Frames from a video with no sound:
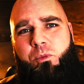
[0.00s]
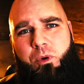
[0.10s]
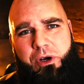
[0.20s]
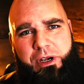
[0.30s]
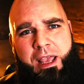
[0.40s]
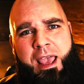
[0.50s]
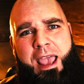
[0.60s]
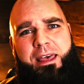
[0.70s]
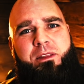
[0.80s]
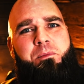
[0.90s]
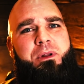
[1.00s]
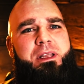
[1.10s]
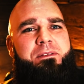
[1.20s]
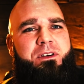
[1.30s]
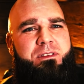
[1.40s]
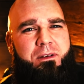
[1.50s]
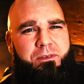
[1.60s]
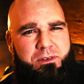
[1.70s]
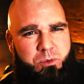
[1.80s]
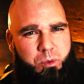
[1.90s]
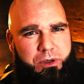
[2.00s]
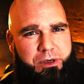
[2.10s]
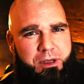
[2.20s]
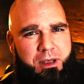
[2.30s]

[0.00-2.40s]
word and the believers of his word,